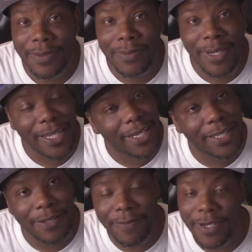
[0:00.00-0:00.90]
He
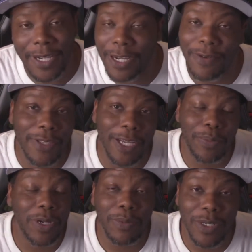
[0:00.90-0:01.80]
did everything
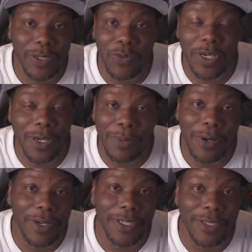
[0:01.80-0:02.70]
pretty much what
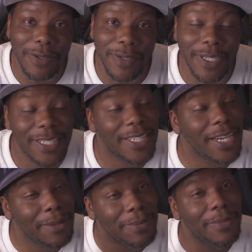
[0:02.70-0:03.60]
Lamar is doing,
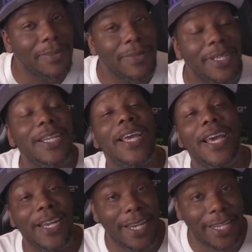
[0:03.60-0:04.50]
except he
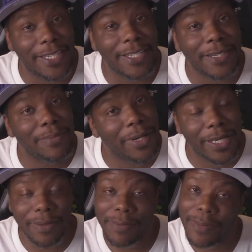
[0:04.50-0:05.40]
had an agent, but
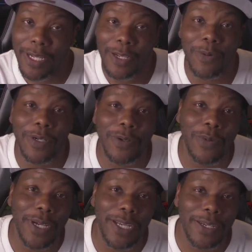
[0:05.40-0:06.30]
he wanted to
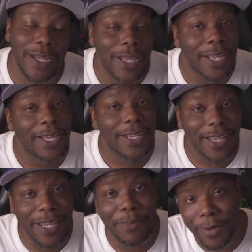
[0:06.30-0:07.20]
wait,
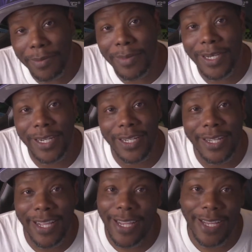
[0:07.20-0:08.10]
get more money.
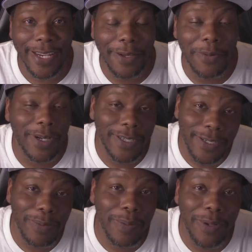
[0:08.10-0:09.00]
And he won the
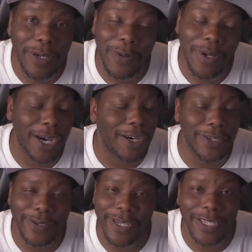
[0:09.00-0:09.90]
Super Bowl. We all
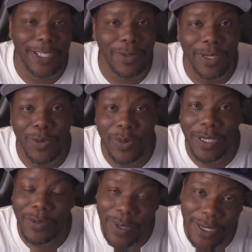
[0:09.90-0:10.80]
know the history in
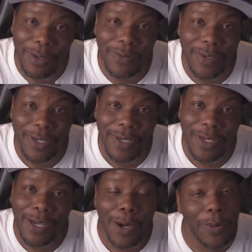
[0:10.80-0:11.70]
2012.
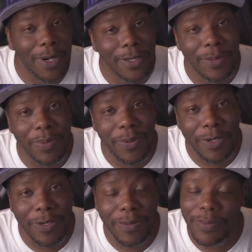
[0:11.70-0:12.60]
Won the Super
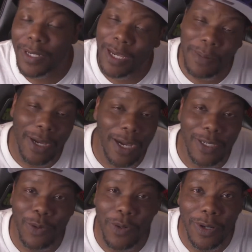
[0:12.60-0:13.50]
Bowl, became the
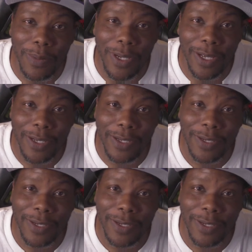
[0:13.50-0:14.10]
highest quarterback.